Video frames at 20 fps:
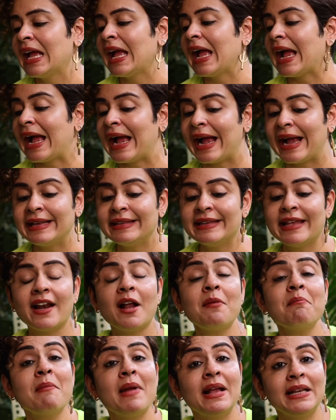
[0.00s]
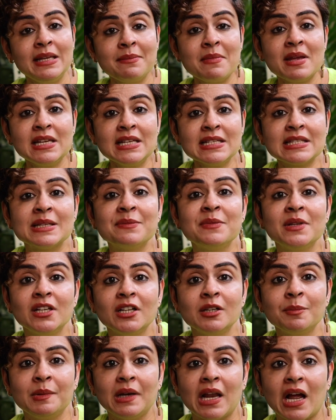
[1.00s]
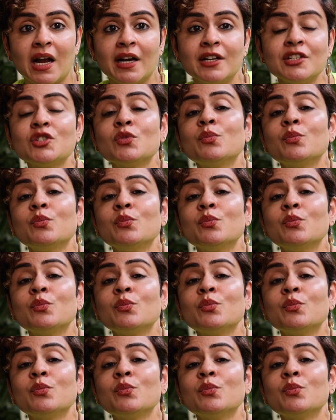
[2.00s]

And there are many similar plants